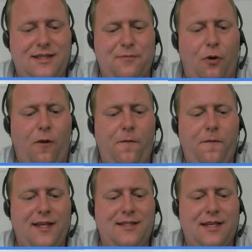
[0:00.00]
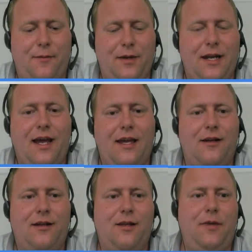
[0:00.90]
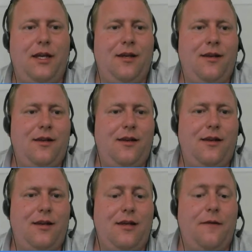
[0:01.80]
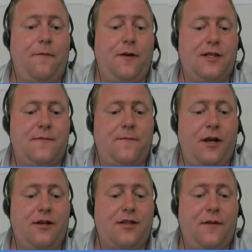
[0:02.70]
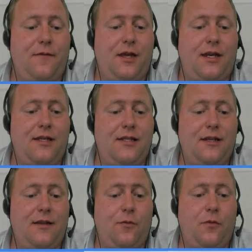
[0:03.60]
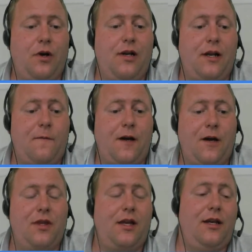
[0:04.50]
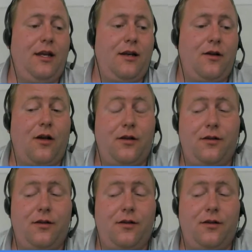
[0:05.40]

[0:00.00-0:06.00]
small things. I mean, an icon can mean the difference for an editor if they can easily, with one click, find what they need or not.